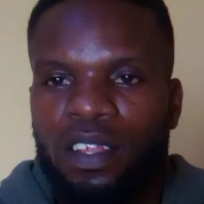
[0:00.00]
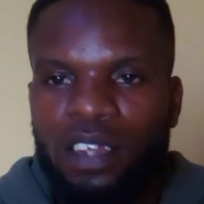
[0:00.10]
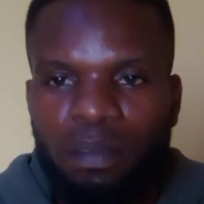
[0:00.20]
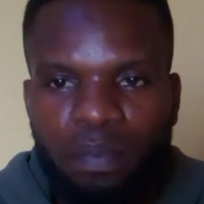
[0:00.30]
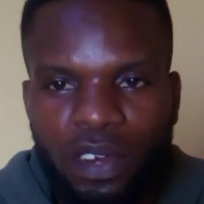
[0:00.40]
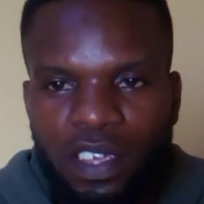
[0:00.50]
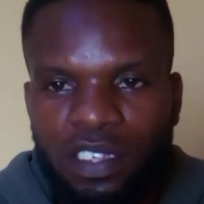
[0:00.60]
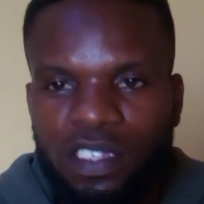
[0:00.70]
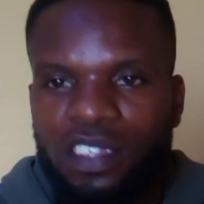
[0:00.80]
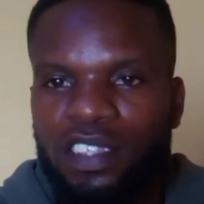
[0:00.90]
the
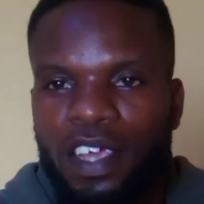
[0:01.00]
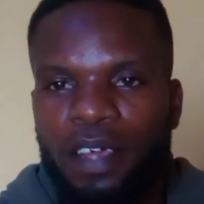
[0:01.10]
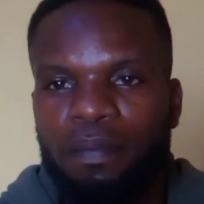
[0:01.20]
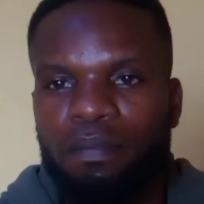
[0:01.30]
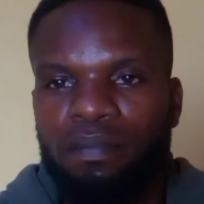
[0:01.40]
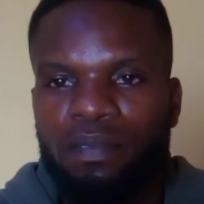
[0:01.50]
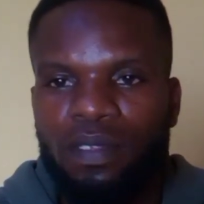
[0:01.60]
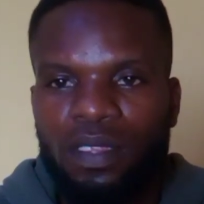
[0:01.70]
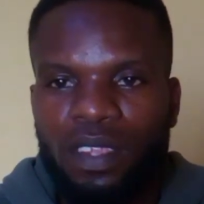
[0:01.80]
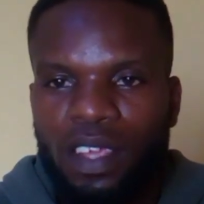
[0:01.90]
braking
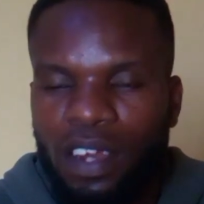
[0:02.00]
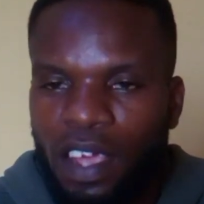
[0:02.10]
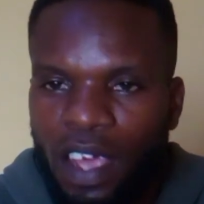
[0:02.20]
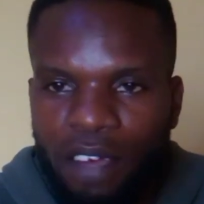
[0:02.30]
system, and